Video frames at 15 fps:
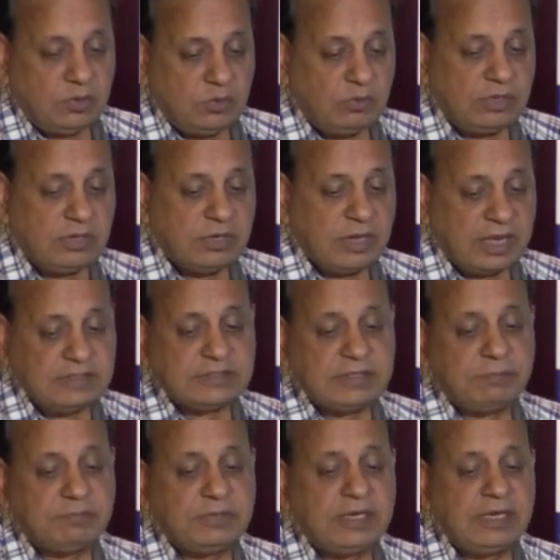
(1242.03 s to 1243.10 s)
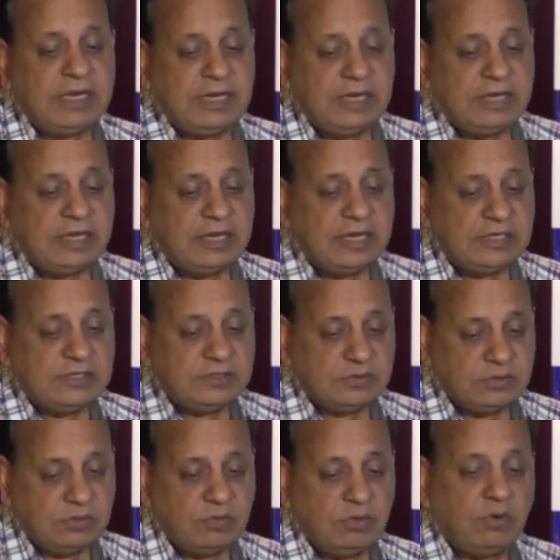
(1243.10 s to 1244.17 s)
do a transseptal LA drainage,
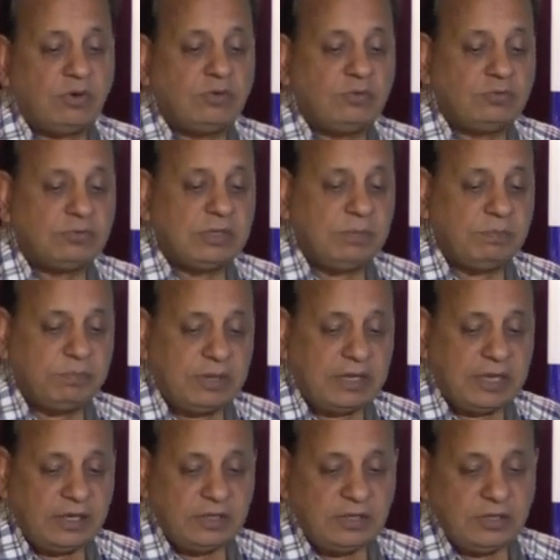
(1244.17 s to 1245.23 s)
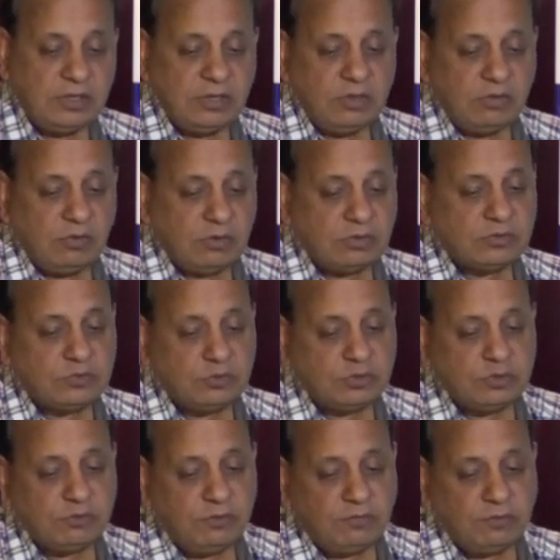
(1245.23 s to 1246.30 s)
or use Impella, or
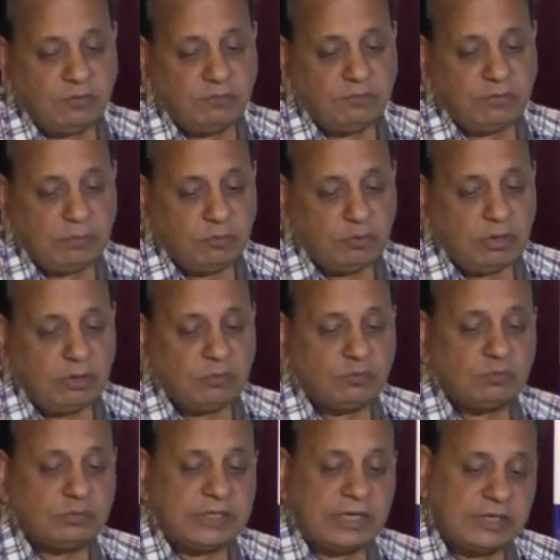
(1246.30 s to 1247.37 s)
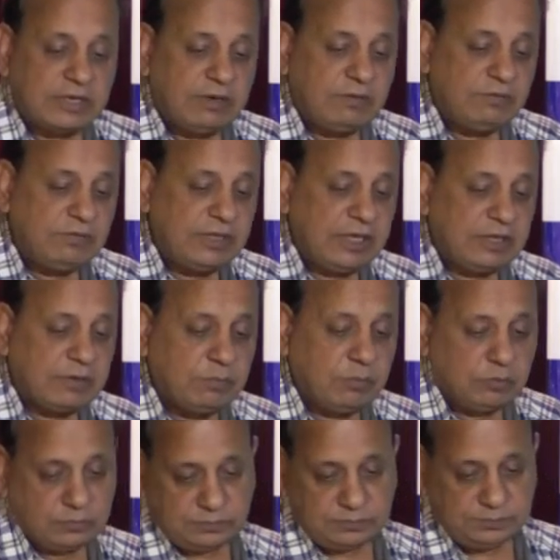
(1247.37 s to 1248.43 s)
switch over from femoral to central VA
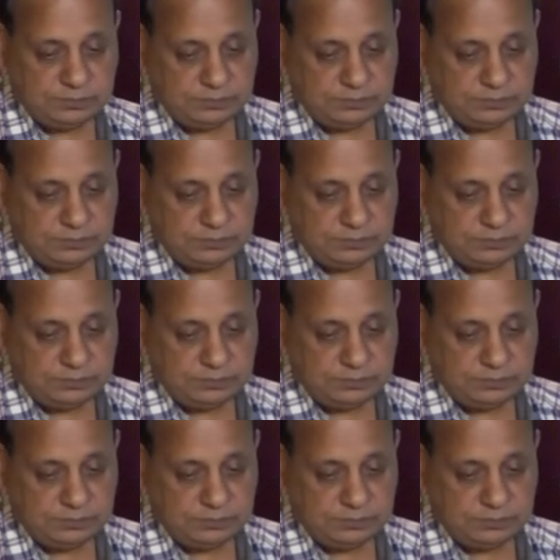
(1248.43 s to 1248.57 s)
ECMO.